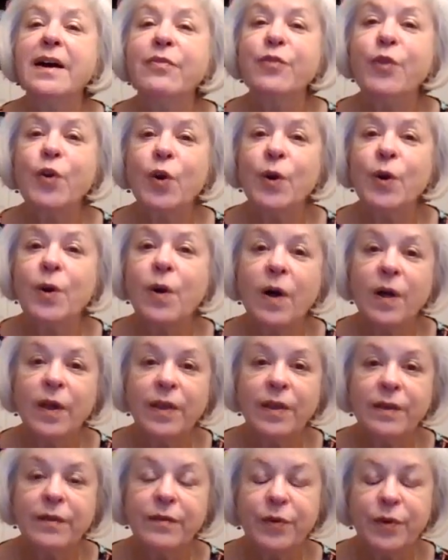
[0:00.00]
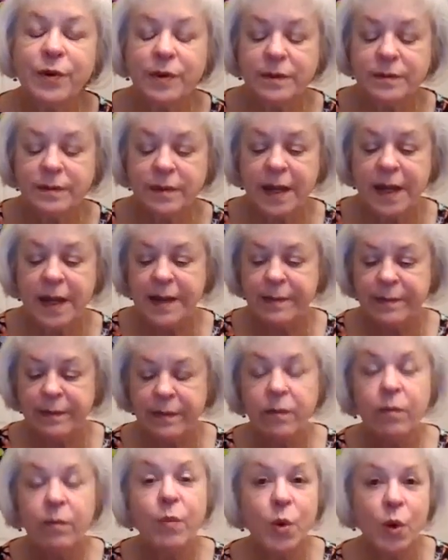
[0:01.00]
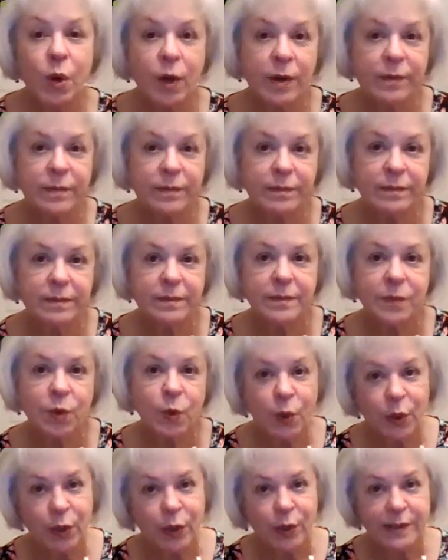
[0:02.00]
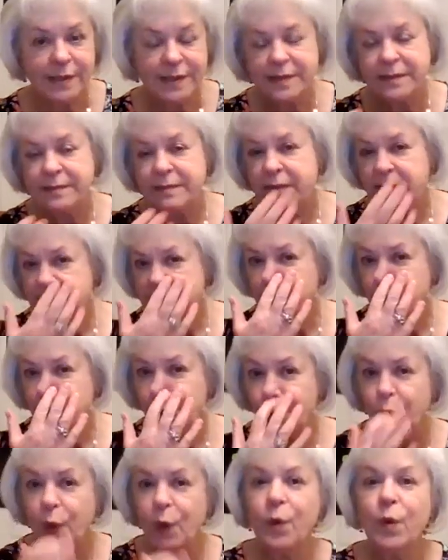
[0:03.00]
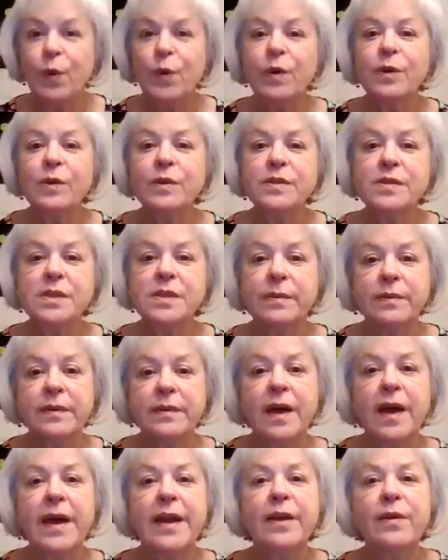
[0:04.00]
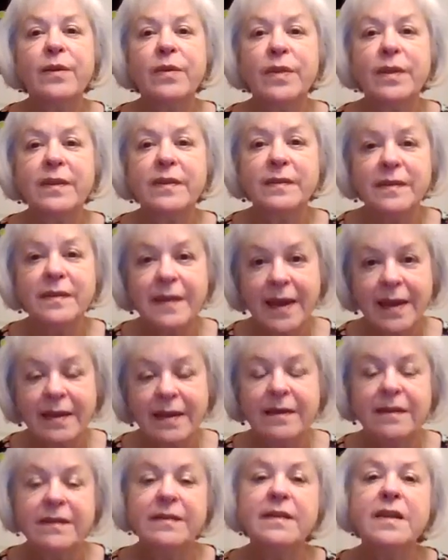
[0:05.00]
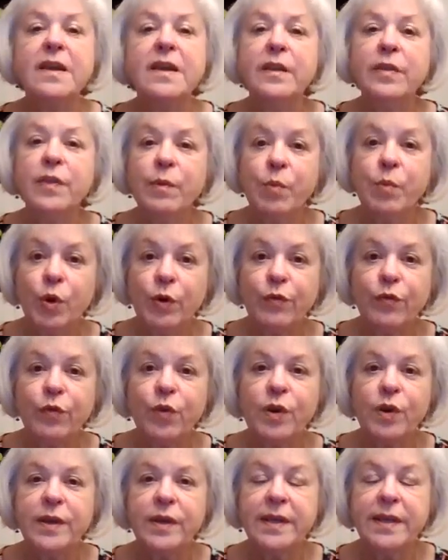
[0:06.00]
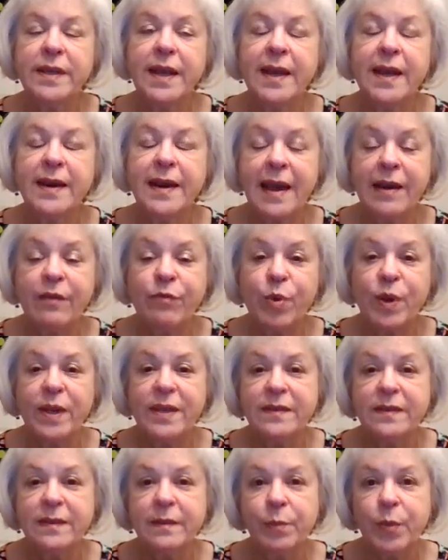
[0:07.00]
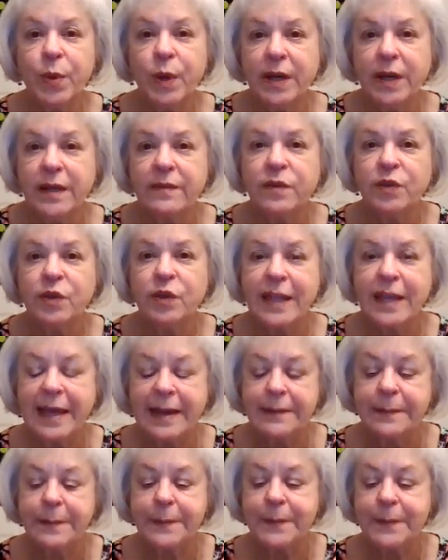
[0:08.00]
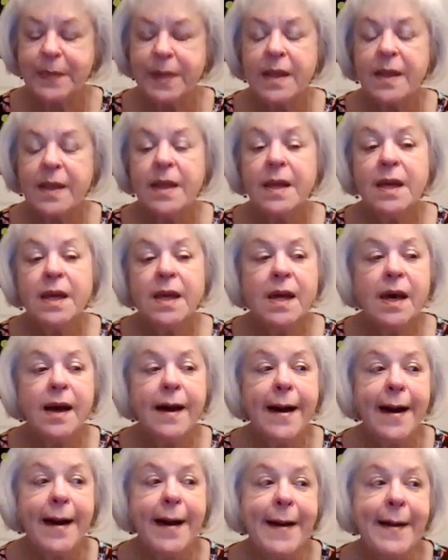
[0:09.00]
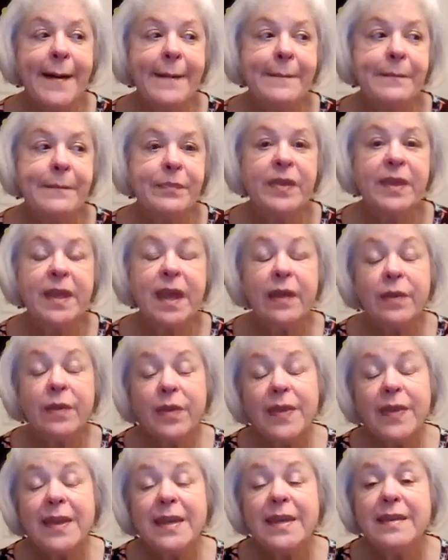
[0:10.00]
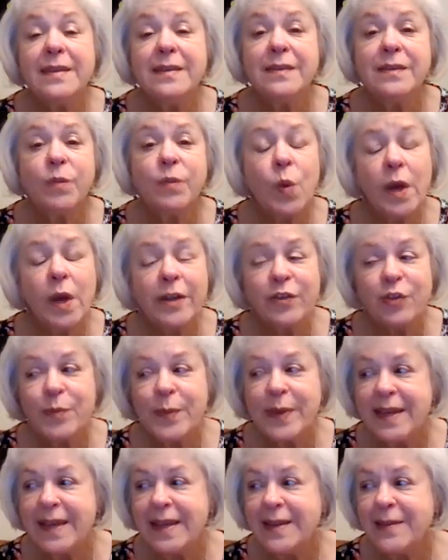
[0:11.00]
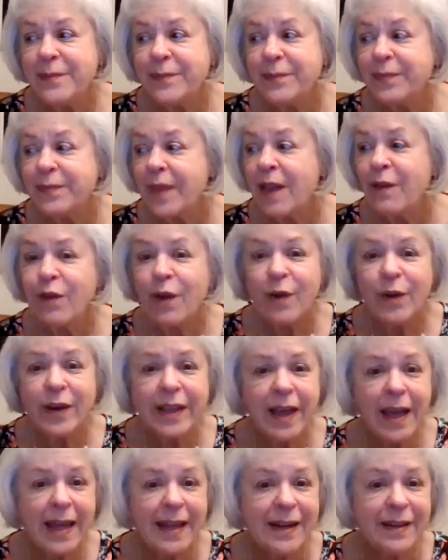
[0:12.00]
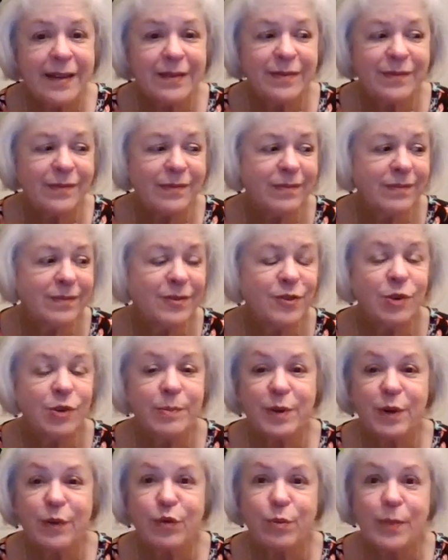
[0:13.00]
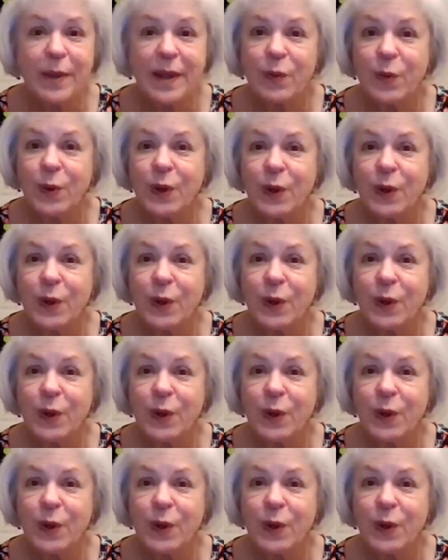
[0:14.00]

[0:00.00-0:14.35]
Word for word: for all for um, more orders. So the more orders, the, the higher the sales, the more free and half price products you'll get. Um, the other thing is, watch me. I've already kind of tripped over my